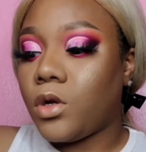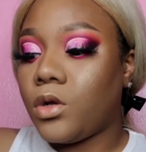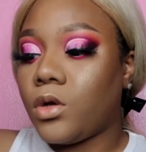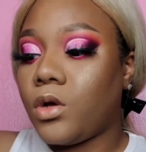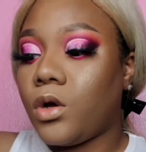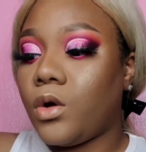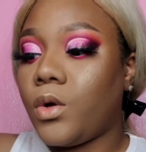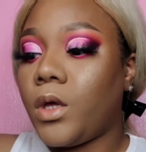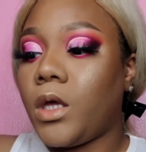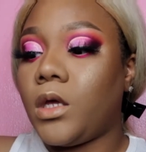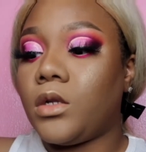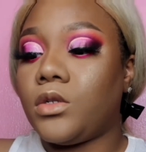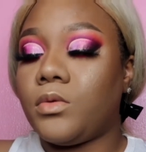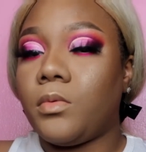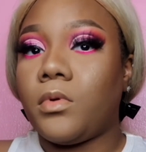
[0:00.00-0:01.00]
gonna go
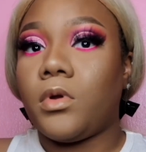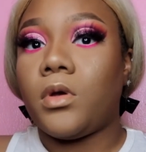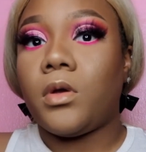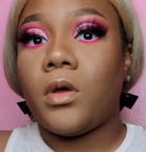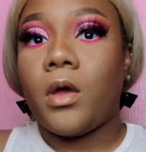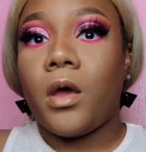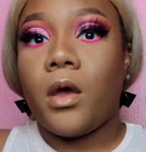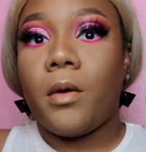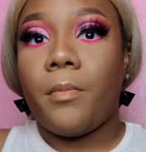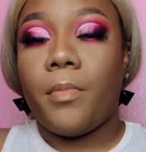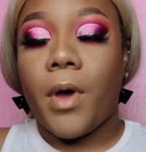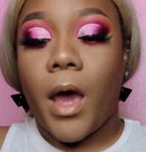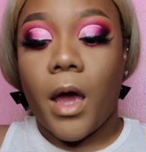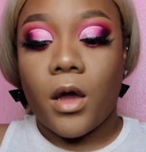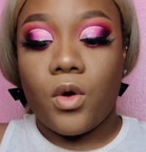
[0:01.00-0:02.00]
in
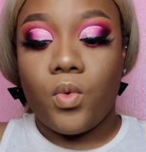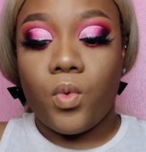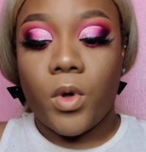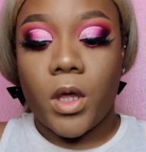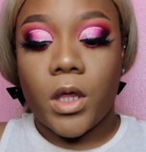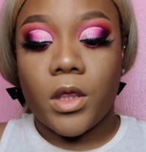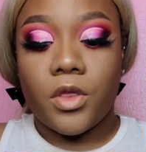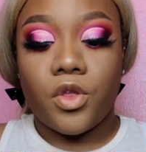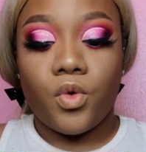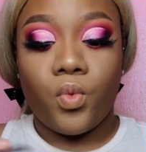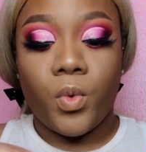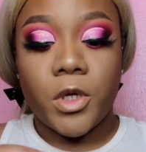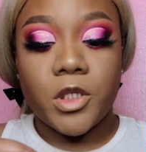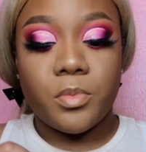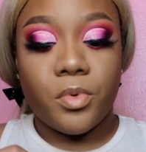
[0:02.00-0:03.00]
back with
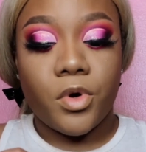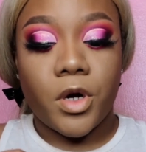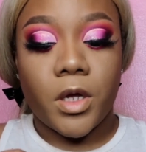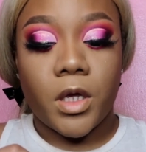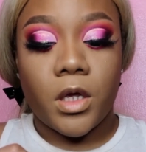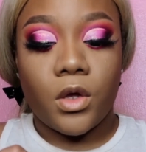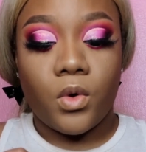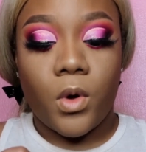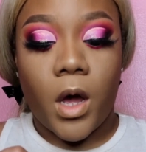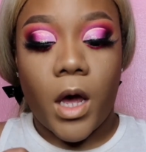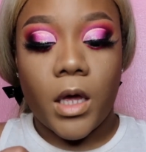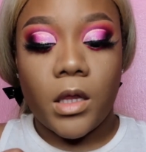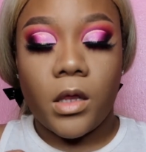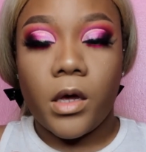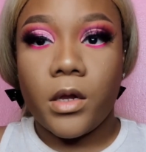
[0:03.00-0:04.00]
Whisperer Gilt
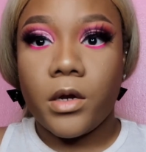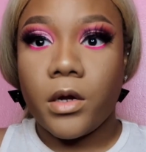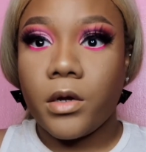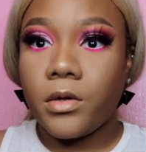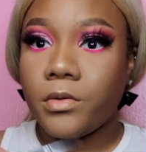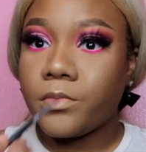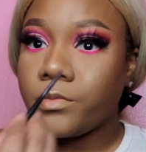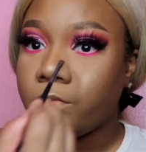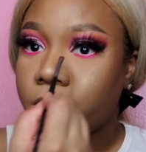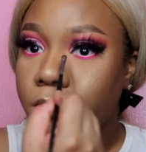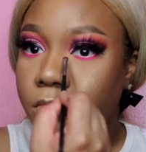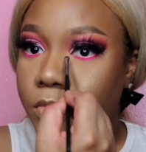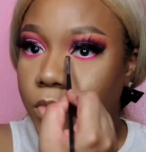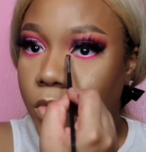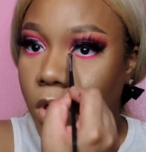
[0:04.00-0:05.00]
highlighter,
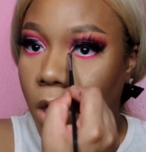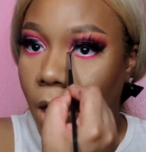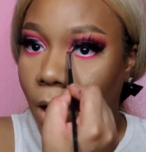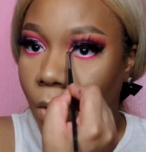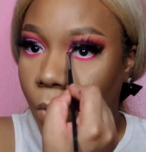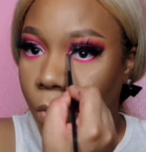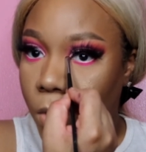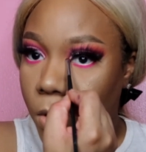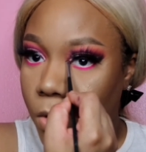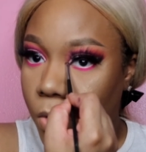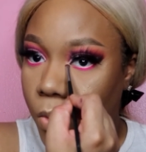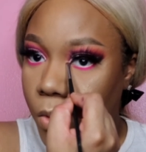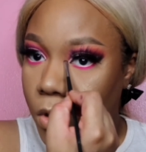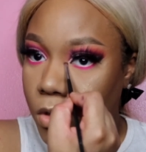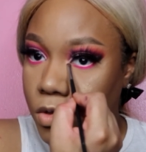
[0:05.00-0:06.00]
and we're
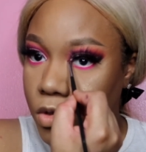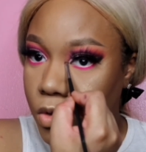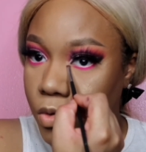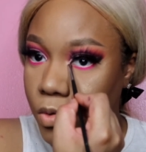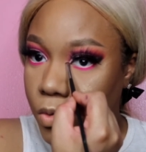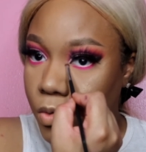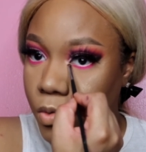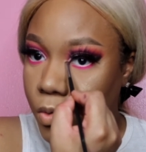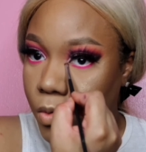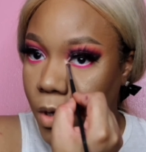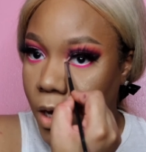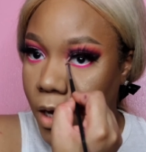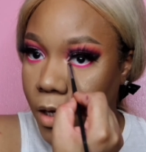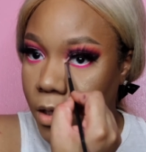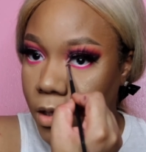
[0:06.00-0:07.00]
going to
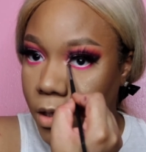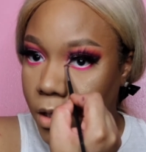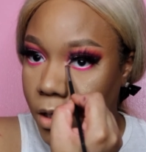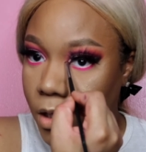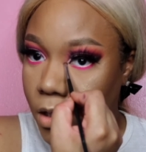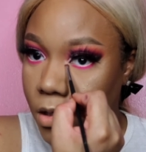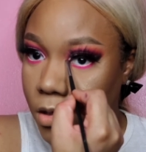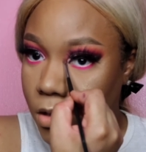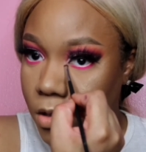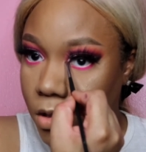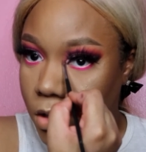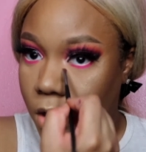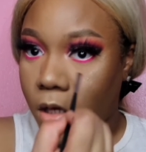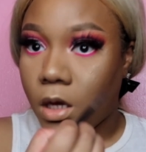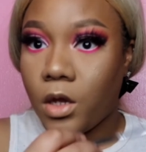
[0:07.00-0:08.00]
highlight
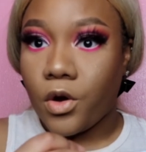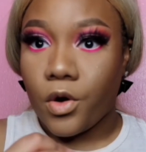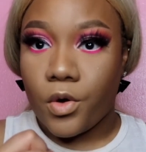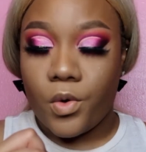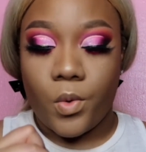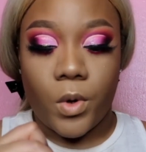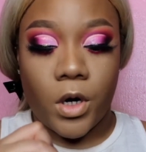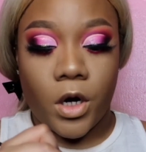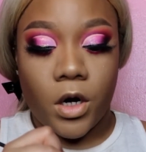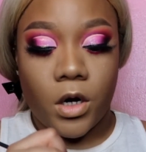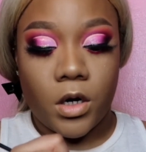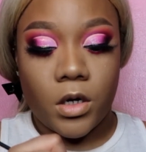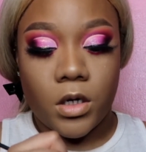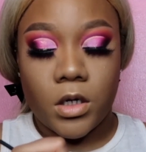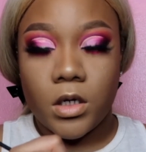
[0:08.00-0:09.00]
the inner corner.